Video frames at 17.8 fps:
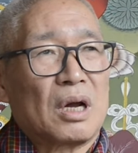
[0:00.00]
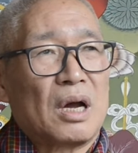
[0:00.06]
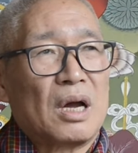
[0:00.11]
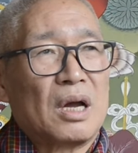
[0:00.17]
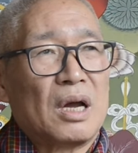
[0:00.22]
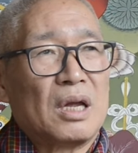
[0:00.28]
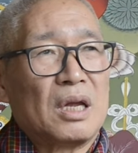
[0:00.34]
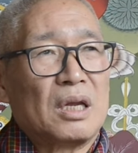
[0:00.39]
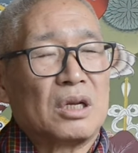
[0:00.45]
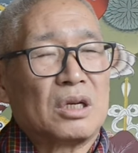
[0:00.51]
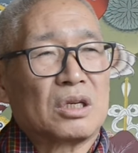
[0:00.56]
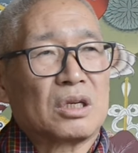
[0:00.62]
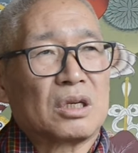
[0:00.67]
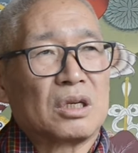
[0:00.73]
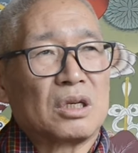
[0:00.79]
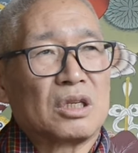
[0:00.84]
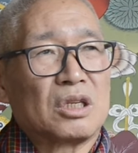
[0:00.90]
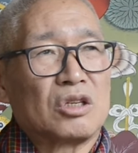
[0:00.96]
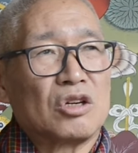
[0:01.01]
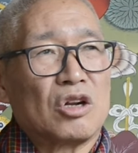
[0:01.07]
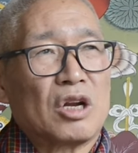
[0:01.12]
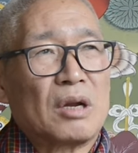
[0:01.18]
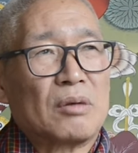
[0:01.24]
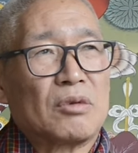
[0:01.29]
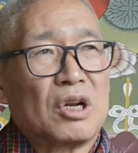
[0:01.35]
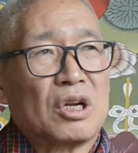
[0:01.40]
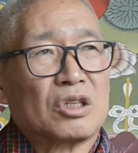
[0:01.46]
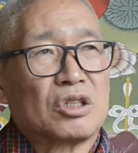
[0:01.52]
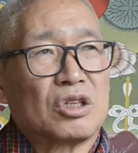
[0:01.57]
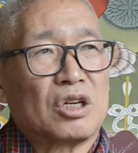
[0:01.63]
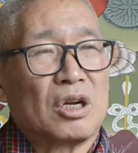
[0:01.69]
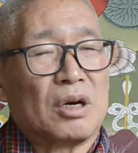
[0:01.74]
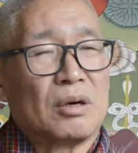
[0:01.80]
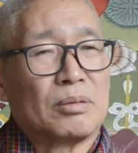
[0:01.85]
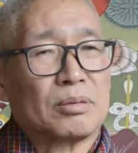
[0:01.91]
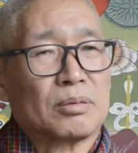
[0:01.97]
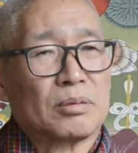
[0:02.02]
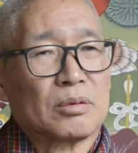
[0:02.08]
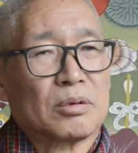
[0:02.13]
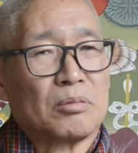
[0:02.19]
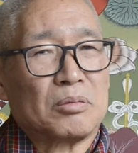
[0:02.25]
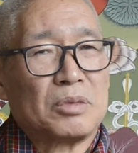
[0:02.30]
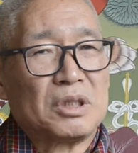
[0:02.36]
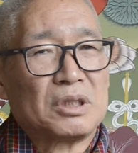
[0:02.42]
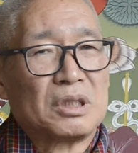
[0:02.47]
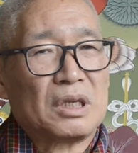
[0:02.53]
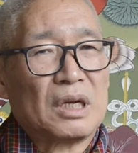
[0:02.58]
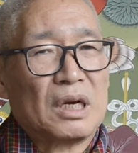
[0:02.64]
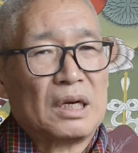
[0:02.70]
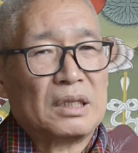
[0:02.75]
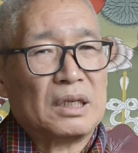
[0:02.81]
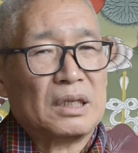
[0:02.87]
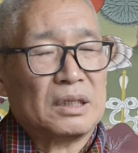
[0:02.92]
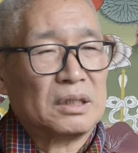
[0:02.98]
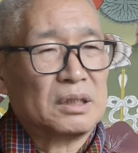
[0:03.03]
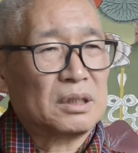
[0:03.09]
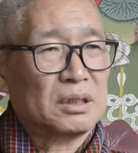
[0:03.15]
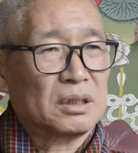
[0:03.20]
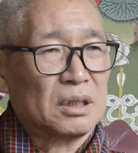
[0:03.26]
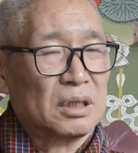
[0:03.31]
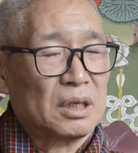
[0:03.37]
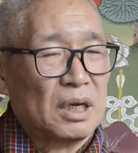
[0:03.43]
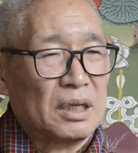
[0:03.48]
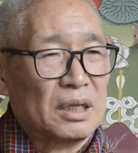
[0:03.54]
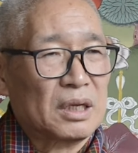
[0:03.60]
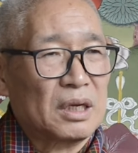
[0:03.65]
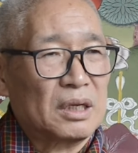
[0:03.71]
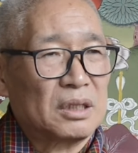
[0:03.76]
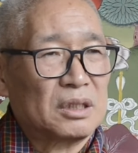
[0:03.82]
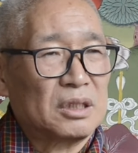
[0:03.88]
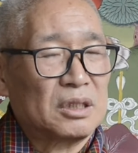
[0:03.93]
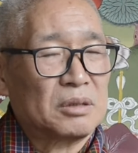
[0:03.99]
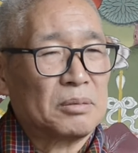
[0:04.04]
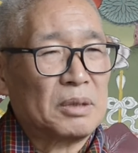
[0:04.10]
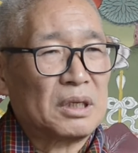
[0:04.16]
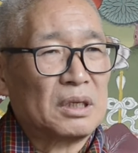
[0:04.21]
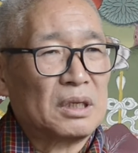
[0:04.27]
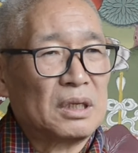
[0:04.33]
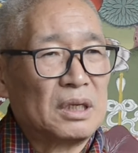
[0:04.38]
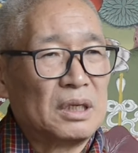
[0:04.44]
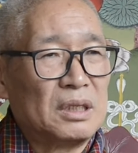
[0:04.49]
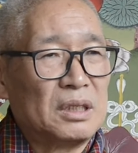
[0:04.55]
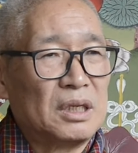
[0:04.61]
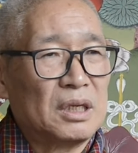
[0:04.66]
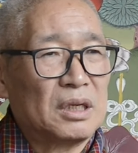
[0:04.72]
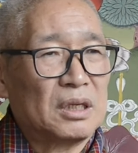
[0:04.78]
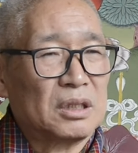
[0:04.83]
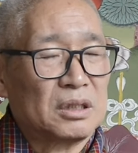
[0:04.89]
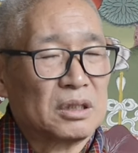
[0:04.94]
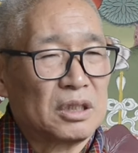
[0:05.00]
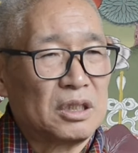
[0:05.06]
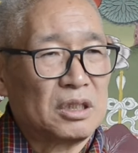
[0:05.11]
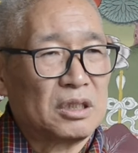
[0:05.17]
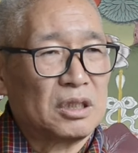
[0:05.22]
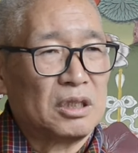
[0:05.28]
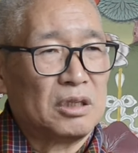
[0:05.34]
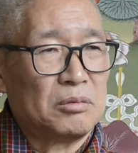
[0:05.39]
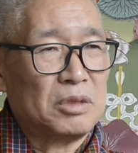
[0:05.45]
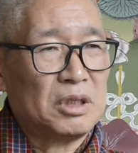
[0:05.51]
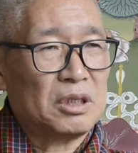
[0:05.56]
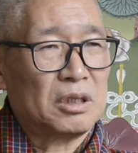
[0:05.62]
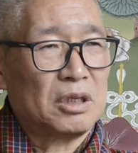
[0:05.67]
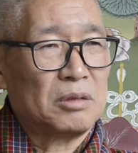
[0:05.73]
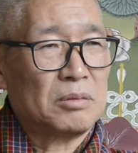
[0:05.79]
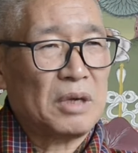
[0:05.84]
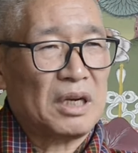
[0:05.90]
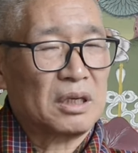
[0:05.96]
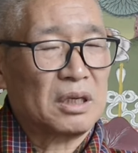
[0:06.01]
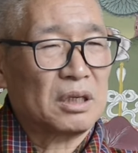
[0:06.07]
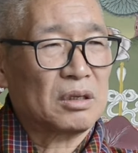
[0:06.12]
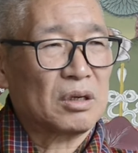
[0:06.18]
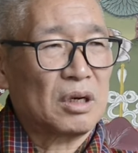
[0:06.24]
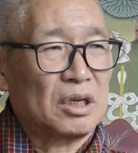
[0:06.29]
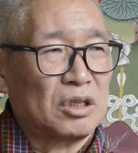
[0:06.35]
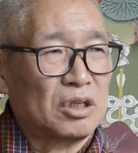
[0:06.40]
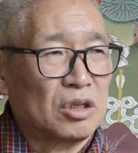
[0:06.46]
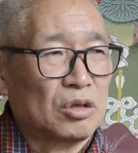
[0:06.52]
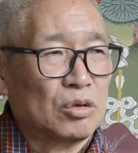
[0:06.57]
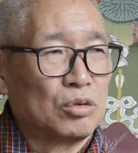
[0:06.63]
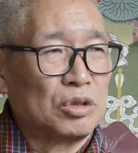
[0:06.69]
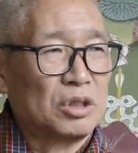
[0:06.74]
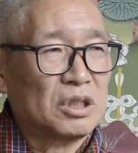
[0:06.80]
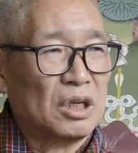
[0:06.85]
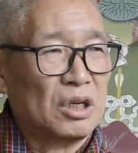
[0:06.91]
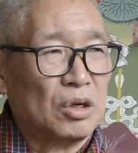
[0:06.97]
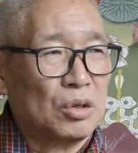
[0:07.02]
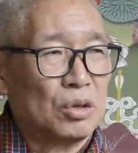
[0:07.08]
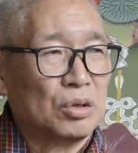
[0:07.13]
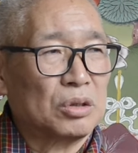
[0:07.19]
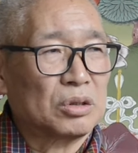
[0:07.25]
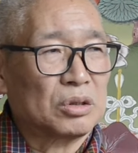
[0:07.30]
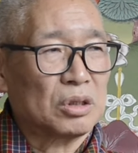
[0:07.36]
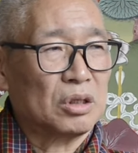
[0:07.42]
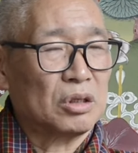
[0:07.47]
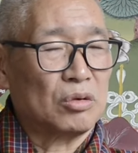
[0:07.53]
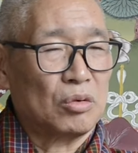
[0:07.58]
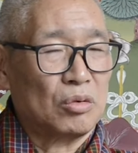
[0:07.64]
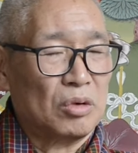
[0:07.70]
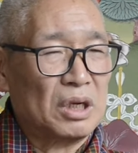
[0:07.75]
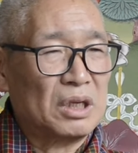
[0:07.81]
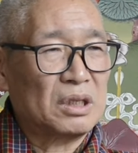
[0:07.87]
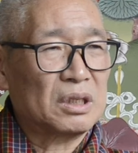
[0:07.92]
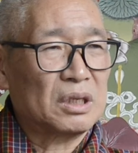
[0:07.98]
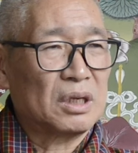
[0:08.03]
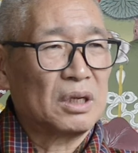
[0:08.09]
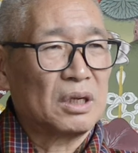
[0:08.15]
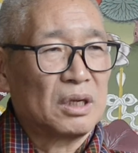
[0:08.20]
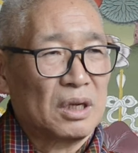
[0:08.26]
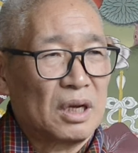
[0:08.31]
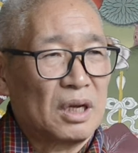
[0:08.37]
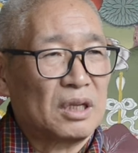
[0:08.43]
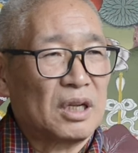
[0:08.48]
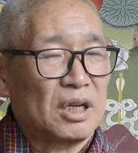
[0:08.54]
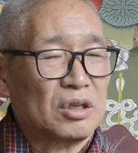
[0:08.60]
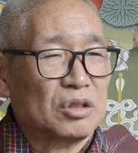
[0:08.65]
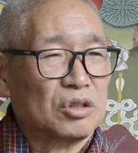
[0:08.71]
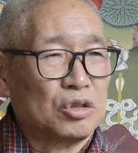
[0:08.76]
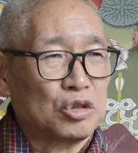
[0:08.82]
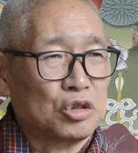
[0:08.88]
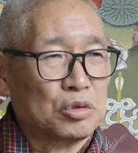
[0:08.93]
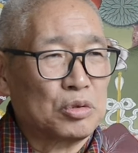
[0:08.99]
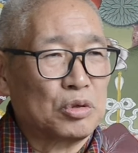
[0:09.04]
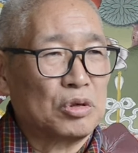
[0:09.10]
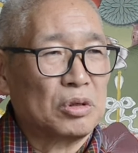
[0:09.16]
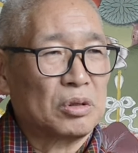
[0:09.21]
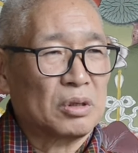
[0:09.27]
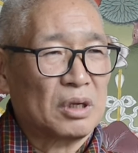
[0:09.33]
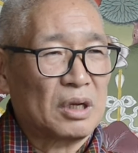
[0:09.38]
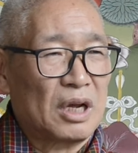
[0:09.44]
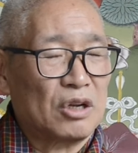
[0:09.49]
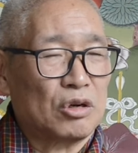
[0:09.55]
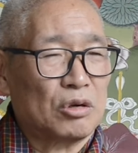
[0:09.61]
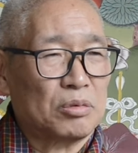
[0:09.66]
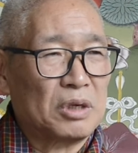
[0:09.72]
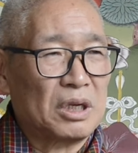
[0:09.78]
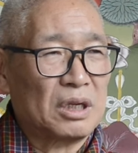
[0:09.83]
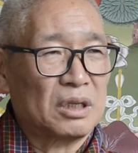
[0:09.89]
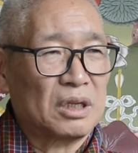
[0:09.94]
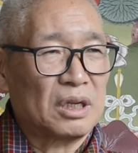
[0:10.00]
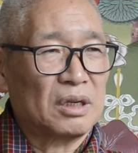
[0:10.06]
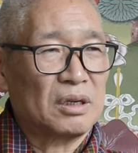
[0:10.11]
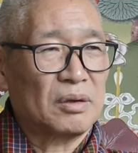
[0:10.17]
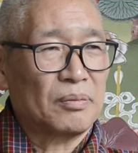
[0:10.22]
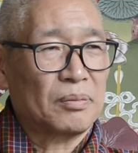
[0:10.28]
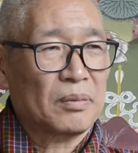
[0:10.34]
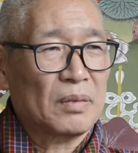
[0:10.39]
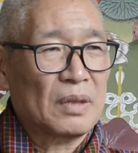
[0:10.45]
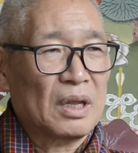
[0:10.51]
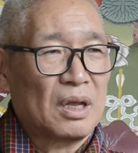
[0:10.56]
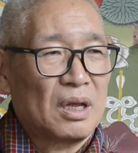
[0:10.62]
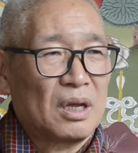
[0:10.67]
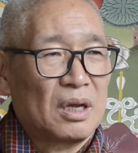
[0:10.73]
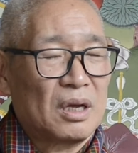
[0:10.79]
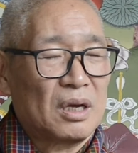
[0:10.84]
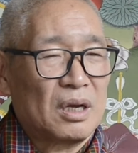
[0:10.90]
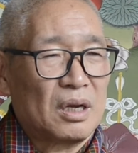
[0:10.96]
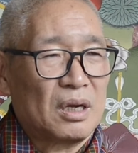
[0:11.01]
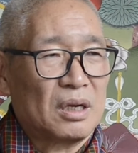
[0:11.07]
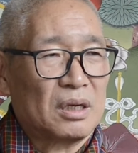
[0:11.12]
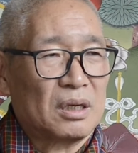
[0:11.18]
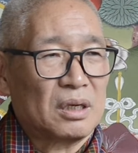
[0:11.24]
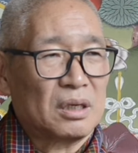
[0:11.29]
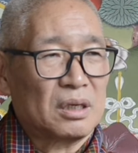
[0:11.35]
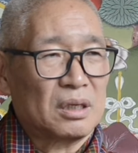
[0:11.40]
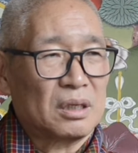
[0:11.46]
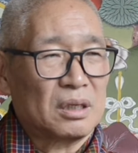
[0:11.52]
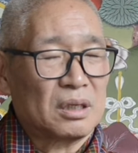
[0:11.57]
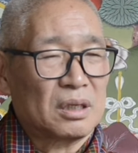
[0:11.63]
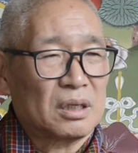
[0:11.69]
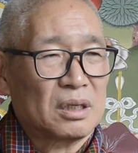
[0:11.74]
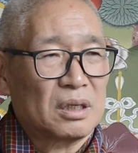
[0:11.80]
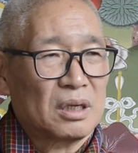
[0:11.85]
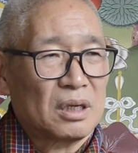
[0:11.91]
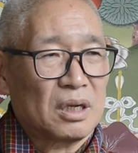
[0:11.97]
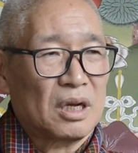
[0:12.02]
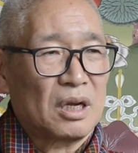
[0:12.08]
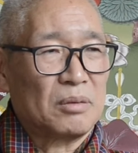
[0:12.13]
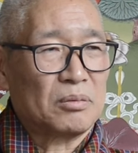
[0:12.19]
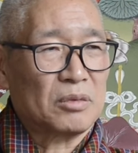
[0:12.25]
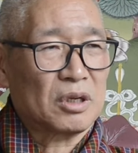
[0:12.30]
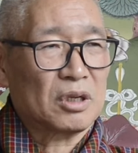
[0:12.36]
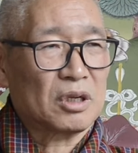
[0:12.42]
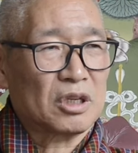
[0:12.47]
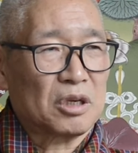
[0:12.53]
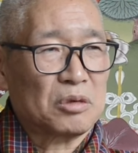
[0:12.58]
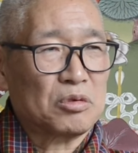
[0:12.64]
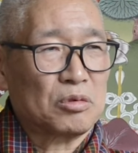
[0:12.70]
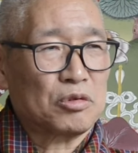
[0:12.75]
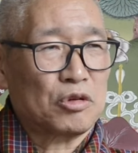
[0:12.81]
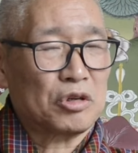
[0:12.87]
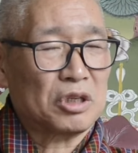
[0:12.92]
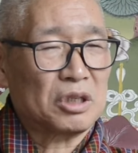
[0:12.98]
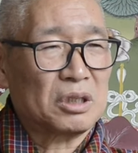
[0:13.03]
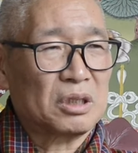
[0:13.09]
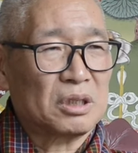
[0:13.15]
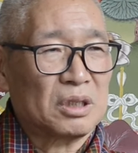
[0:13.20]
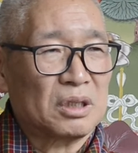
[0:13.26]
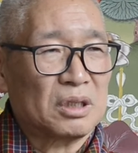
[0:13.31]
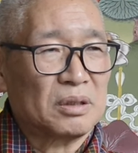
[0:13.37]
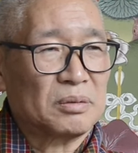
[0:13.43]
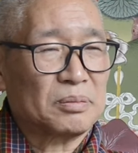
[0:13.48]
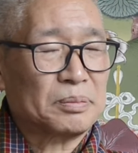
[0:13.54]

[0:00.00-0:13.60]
I did not have luxury of visiting others, other countries, but India, since invited, I didn't, couldn't say no, so I went, and that was useful, eye-opening thing, and uh, I'm grateful for it. Uh.